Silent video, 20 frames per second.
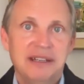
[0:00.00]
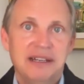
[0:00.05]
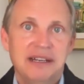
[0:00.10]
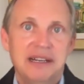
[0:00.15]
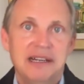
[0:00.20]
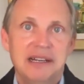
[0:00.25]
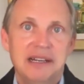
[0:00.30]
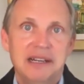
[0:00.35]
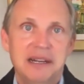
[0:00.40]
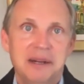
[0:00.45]

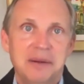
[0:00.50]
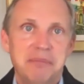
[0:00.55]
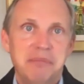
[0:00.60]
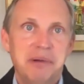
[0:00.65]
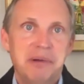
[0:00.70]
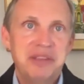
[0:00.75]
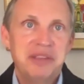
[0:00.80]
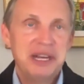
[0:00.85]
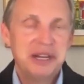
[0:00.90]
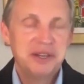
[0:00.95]

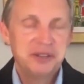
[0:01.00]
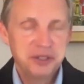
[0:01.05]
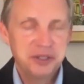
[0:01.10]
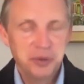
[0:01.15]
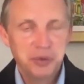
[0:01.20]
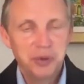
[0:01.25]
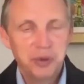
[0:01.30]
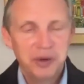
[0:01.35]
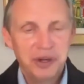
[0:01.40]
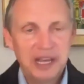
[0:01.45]
but then it
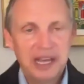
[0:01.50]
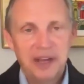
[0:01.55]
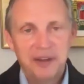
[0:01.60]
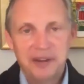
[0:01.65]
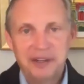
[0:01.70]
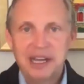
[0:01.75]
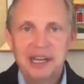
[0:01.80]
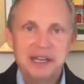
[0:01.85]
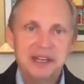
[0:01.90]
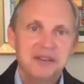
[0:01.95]
tore down
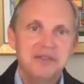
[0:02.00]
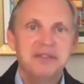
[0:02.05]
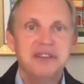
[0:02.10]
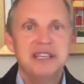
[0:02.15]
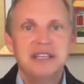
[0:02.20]
kind of